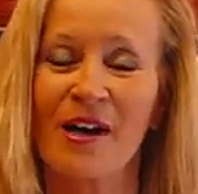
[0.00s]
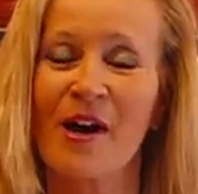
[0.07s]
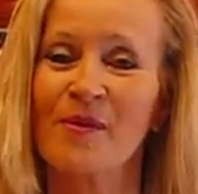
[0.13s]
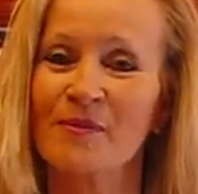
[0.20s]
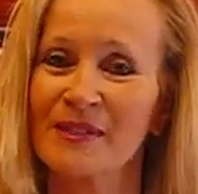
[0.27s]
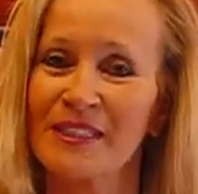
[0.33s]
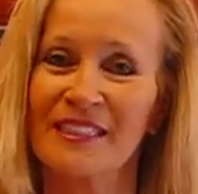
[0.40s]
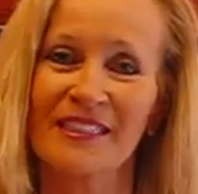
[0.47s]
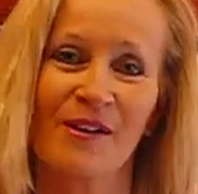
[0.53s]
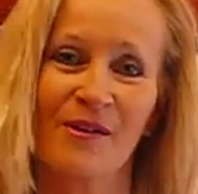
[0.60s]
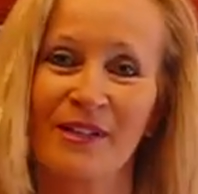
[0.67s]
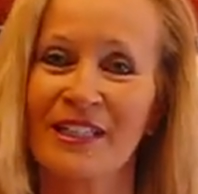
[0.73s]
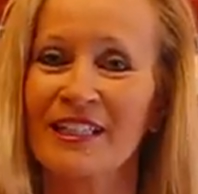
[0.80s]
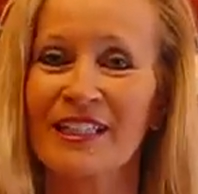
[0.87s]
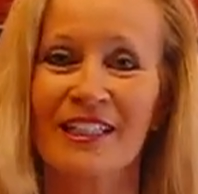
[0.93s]
We hope to go
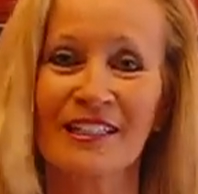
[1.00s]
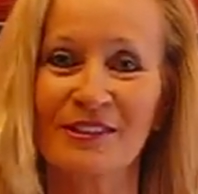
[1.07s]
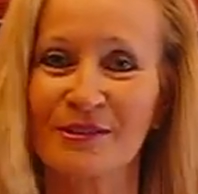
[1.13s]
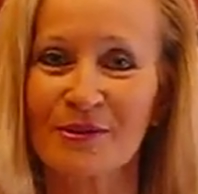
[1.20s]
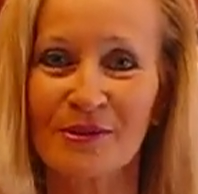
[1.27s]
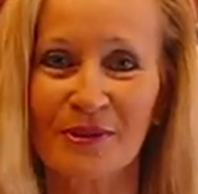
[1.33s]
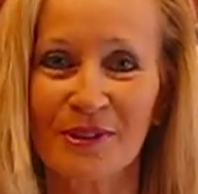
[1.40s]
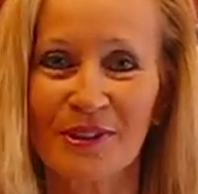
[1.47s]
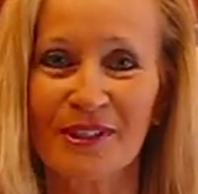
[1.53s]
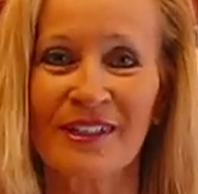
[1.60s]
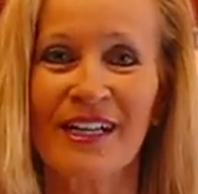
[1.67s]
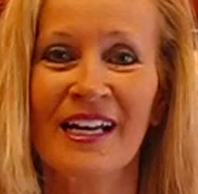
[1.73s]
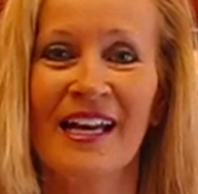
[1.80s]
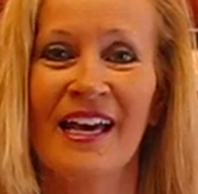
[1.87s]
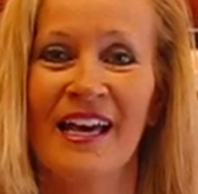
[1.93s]
on a little
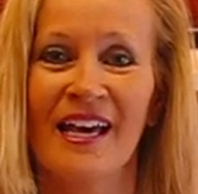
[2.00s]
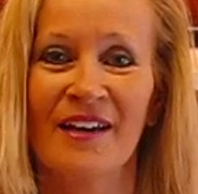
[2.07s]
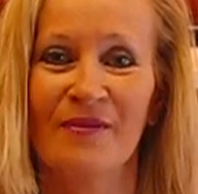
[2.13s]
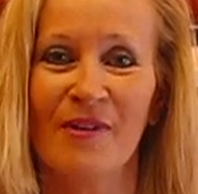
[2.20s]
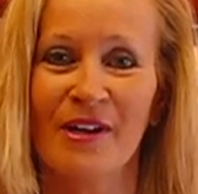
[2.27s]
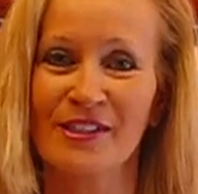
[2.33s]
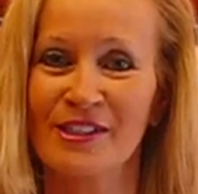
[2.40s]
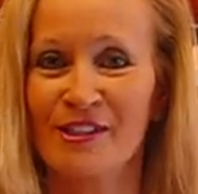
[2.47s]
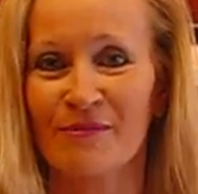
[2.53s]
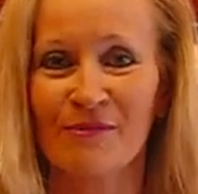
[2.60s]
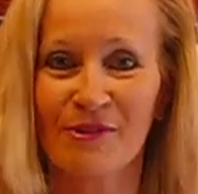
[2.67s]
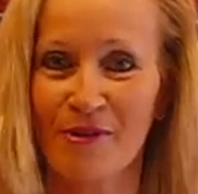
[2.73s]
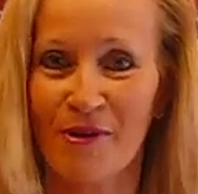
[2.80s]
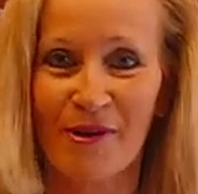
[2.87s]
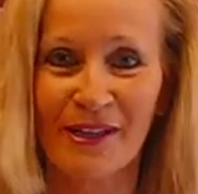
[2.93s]
tour and watch them
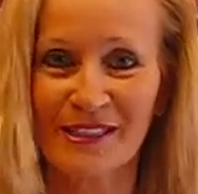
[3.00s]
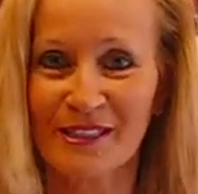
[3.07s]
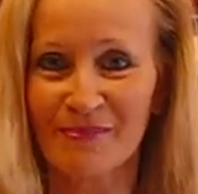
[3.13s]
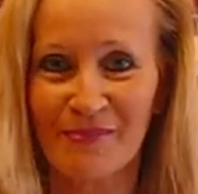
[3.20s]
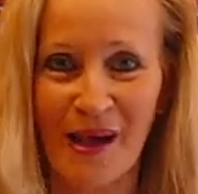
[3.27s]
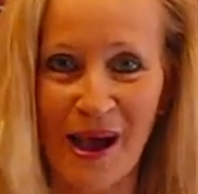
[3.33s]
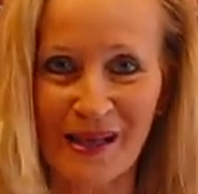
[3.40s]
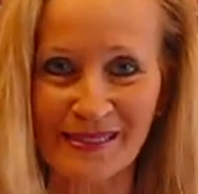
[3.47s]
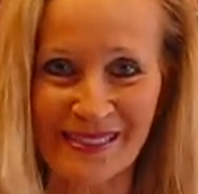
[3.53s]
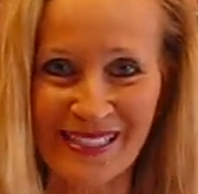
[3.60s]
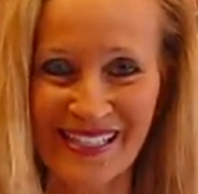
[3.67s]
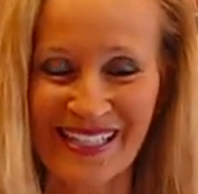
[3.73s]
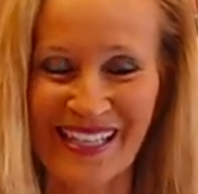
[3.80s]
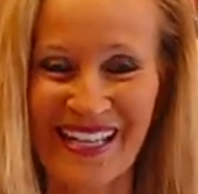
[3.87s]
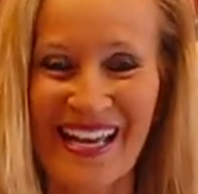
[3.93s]
throwing some pots.